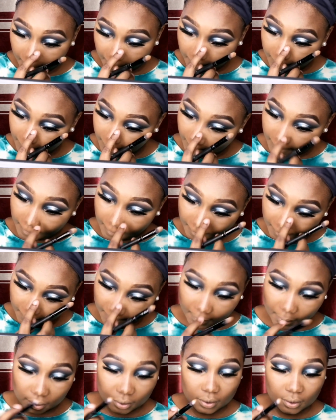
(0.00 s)
Yeah, so
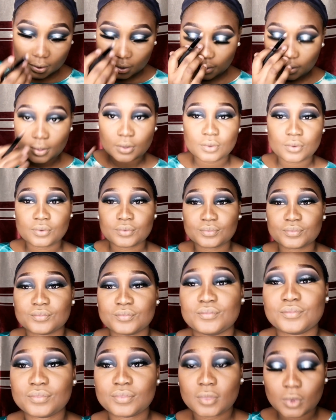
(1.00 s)
also contouring the
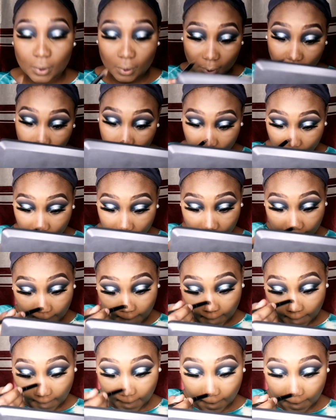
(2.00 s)
nose is another
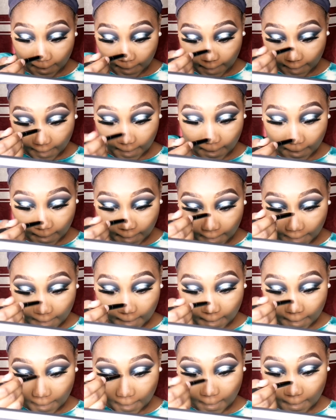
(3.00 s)
hassle.
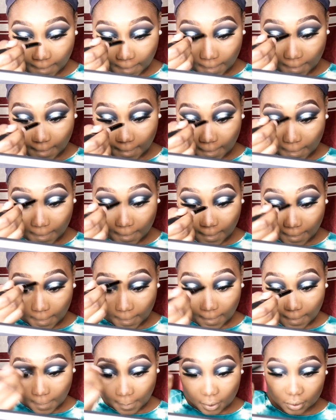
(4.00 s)
Like, I find
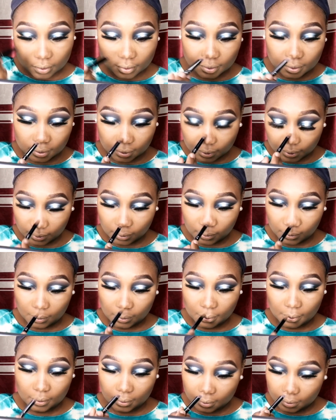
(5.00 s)
it so easy
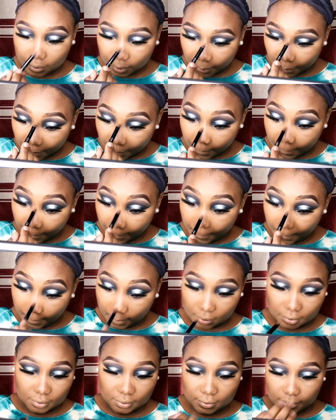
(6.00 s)

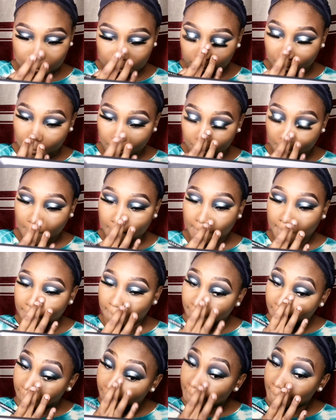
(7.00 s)
contouring
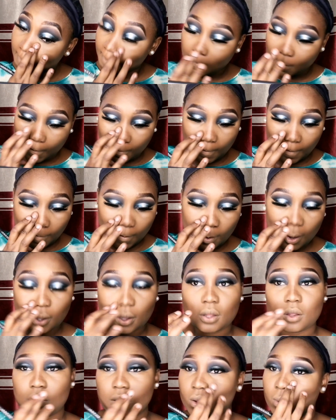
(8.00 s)
on my client's
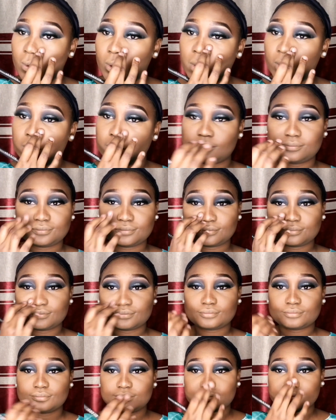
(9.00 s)
face than my
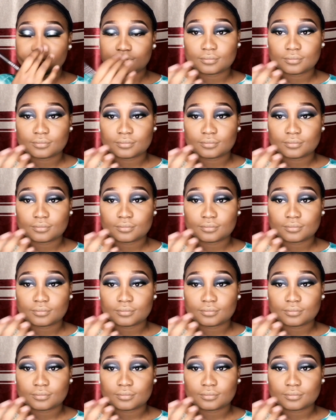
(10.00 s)
face.